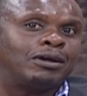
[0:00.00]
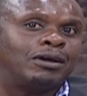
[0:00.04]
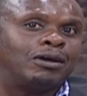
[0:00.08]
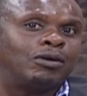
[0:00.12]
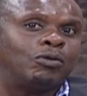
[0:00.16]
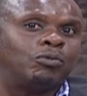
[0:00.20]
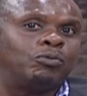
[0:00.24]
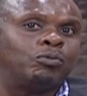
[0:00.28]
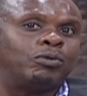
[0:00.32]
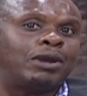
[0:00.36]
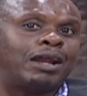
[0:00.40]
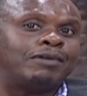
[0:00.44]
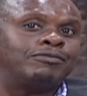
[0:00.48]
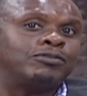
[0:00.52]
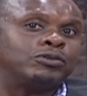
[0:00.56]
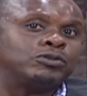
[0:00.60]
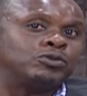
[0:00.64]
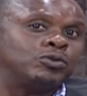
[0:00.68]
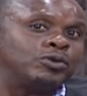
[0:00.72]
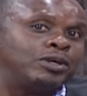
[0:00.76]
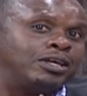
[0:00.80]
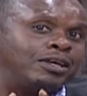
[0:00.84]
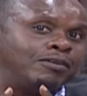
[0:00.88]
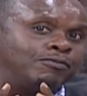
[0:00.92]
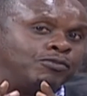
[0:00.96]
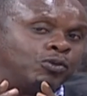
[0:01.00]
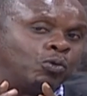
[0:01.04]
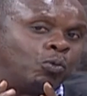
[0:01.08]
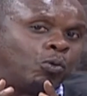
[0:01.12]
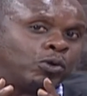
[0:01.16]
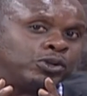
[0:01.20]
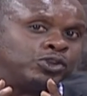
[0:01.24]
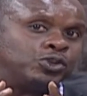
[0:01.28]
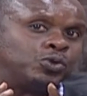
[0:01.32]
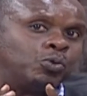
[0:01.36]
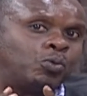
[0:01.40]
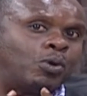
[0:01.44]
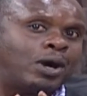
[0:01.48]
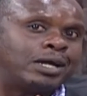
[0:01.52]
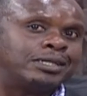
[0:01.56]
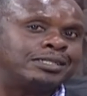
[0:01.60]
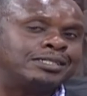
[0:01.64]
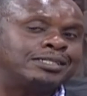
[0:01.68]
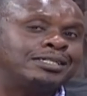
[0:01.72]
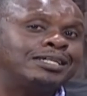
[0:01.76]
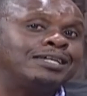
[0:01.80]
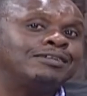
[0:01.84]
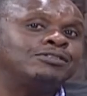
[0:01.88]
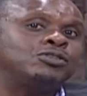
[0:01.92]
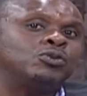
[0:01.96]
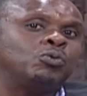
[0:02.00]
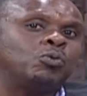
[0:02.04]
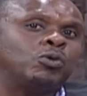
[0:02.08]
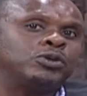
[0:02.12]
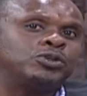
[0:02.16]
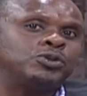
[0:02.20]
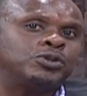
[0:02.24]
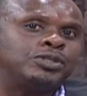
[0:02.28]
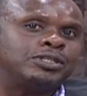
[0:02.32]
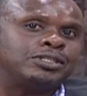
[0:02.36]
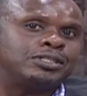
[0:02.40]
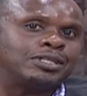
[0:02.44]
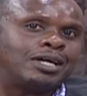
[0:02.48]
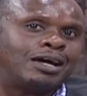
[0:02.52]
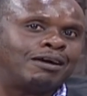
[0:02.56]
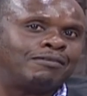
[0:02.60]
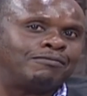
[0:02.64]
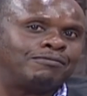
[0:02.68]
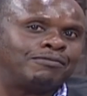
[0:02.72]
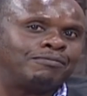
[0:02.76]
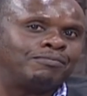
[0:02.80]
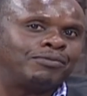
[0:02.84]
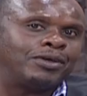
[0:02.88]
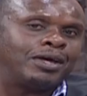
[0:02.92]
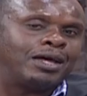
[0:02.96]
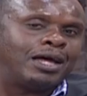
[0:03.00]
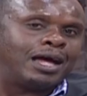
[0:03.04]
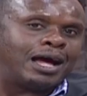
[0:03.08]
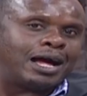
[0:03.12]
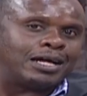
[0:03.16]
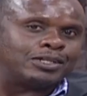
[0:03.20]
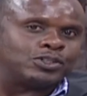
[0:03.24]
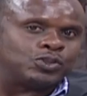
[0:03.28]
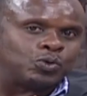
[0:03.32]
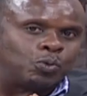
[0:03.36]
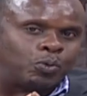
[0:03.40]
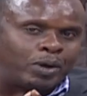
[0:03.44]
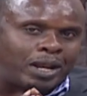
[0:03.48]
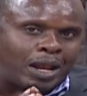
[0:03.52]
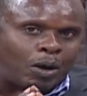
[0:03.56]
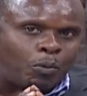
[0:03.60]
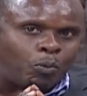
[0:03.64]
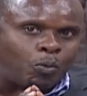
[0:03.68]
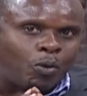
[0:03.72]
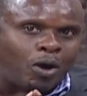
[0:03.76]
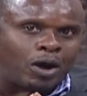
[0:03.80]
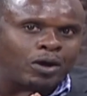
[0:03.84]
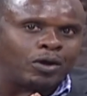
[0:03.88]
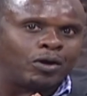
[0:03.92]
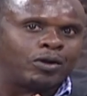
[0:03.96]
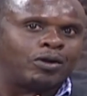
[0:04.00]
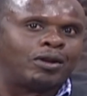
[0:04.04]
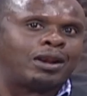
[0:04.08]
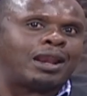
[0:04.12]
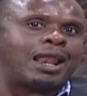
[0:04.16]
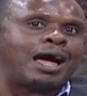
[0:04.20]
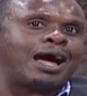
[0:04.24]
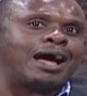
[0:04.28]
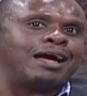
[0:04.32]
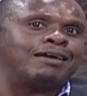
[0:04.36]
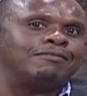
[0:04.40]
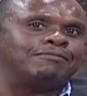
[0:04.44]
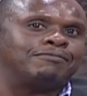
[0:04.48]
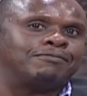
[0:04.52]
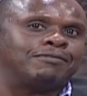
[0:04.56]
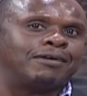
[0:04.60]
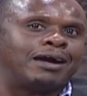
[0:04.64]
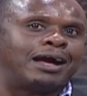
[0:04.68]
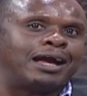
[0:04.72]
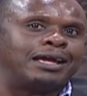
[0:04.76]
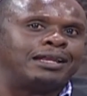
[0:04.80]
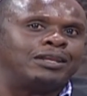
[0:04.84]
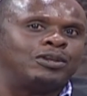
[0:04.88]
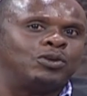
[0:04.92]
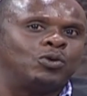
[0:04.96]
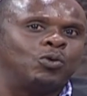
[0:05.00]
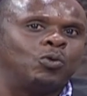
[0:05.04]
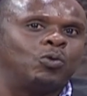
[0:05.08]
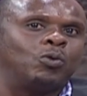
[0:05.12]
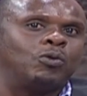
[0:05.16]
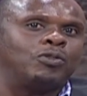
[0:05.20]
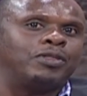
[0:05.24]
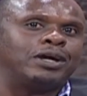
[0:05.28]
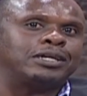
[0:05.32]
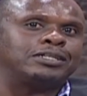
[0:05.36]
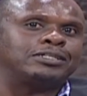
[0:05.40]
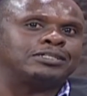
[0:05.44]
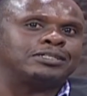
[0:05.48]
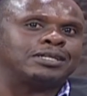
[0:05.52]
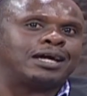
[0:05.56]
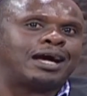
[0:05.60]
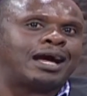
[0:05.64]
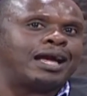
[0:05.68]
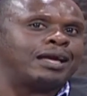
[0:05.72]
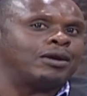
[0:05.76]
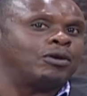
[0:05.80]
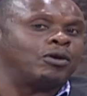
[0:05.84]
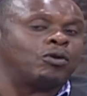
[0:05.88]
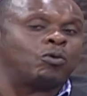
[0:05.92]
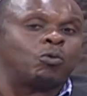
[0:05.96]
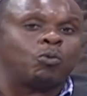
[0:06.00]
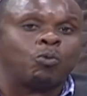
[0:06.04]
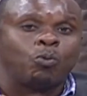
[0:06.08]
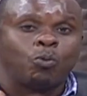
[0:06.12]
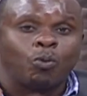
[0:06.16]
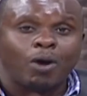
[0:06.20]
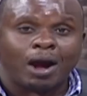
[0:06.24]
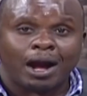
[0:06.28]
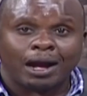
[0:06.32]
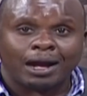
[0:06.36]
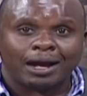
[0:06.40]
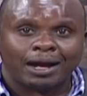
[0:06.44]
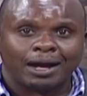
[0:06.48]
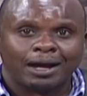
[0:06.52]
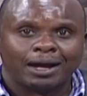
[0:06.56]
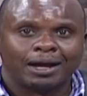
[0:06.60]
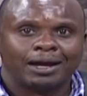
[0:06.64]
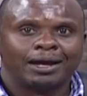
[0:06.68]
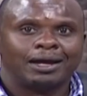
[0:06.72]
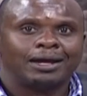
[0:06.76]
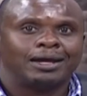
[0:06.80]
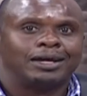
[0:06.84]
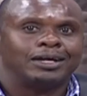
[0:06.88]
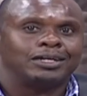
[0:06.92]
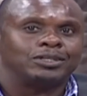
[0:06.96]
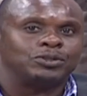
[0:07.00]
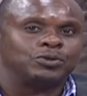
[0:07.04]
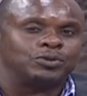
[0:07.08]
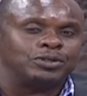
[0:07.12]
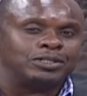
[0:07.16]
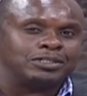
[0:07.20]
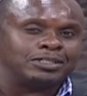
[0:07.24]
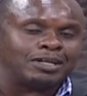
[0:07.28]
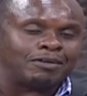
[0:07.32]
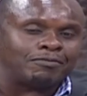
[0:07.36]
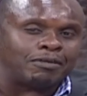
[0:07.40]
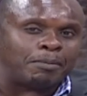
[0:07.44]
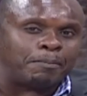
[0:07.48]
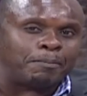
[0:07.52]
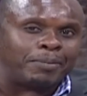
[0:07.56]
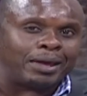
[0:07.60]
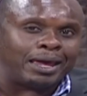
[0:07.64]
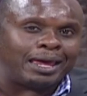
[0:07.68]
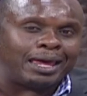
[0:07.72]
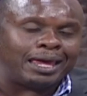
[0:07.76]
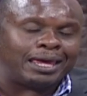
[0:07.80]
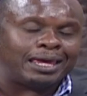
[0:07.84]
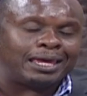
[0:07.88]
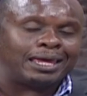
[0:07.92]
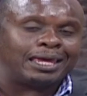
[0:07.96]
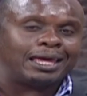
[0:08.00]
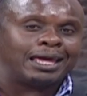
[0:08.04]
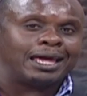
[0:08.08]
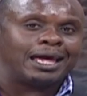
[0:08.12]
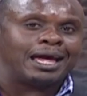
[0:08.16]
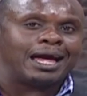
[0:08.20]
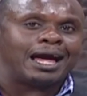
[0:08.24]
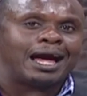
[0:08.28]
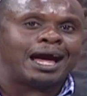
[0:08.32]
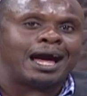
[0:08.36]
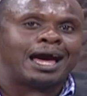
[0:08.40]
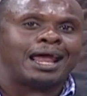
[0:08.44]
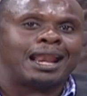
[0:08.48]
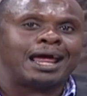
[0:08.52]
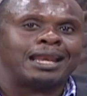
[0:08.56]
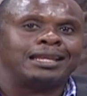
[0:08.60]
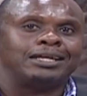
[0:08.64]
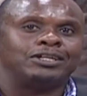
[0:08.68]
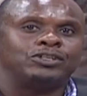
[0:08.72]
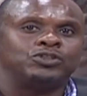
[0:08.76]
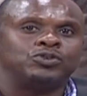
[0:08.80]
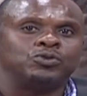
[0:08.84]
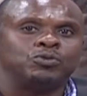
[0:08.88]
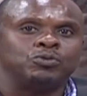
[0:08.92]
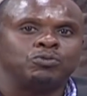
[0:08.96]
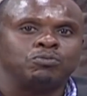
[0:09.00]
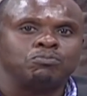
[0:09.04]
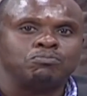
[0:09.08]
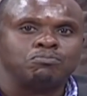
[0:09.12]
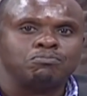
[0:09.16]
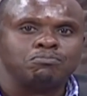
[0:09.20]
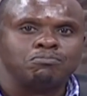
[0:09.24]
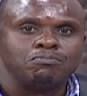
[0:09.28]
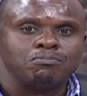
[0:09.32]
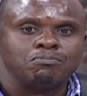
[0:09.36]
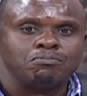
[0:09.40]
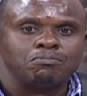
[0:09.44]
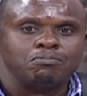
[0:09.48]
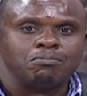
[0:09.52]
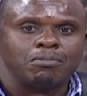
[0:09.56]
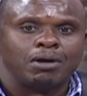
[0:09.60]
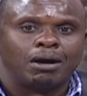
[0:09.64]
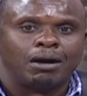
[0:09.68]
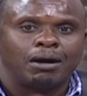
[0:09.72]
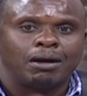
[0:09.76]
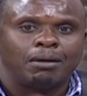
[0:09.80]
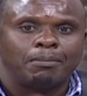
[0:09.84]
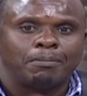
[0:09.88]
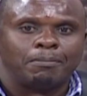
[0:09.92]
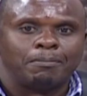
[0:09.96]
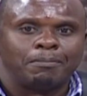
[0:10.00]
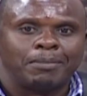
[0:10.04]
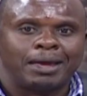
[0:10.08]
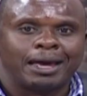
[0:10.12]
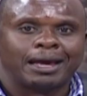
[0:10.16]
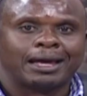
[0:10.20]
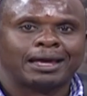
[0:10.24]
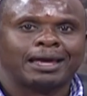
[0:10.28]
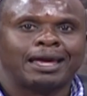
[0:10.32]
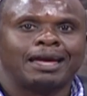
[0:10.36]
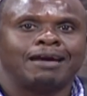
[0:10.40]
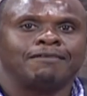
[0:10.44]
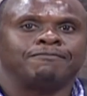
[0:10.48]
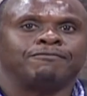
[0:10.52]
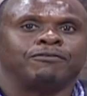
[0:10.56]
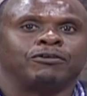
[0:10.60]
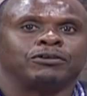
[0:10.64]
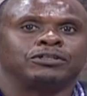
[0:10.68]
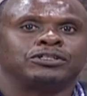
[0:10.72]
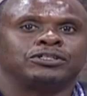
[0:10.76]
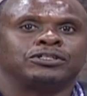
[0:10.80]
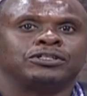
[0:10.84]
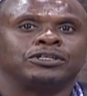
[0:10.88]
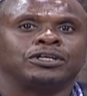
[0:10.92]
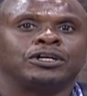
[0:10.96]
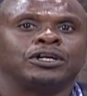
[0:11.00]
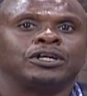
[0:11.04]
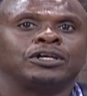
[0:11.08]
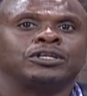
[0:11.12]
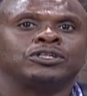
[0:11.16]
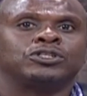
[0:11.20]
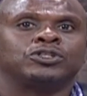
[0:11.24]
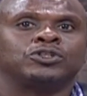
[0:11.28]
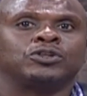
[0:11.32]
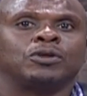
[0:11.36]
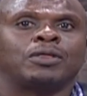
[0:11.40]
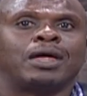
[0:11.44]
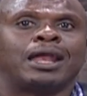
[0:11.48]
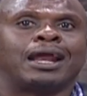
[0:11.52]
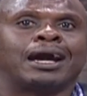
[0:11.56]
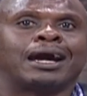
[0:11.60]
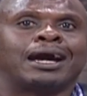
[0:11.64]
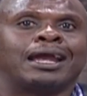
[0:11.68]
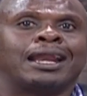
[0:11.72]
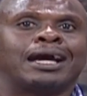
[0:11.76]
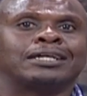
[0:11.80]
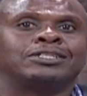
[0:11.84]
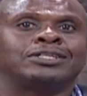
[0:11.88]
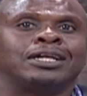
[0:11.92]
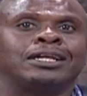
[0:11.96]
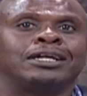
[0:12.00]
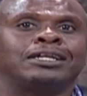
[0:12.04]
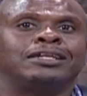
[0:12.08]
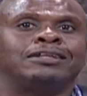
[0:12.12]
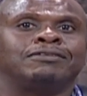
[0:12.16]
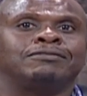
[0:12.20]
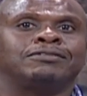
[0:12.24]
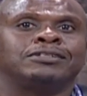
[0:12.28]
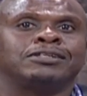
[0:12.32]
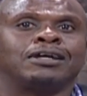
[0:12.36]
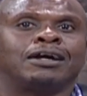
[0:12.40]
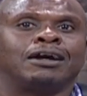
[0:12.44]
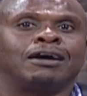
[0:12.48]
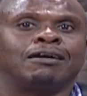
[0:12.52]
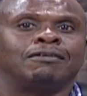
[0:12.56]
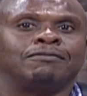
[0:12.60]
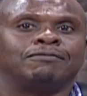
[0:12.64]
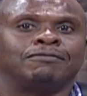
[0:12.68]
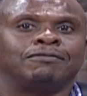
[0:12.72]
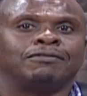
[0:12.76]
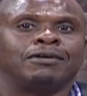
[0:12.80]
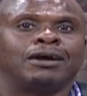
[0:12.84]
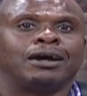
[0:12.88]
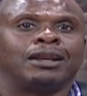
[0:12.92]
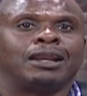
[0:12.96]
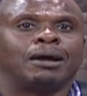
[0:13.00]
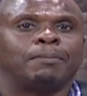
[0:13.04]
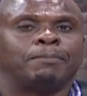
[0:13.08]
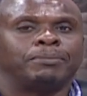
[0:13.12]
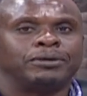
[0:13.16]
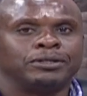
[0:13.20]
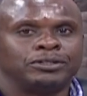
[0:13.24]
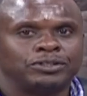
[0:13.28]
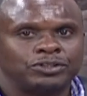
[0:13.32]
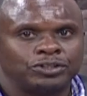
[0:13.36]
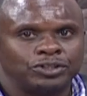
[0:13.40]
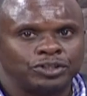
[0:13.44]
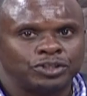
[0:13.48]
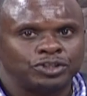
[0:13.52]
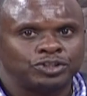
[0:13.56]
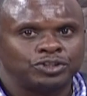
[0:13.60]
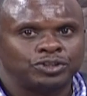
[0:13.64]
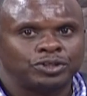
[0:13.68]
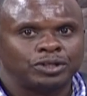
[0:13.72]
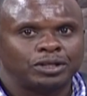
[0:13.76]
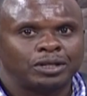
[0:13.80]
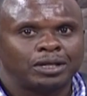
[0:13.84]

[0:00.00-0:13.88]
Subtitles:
Life does not give you what you want, it gives you what you deserve. And so when I walk on life, I know that I got to work to deserve a pay, and I need to make effort so that I can actually deserve an appreciation.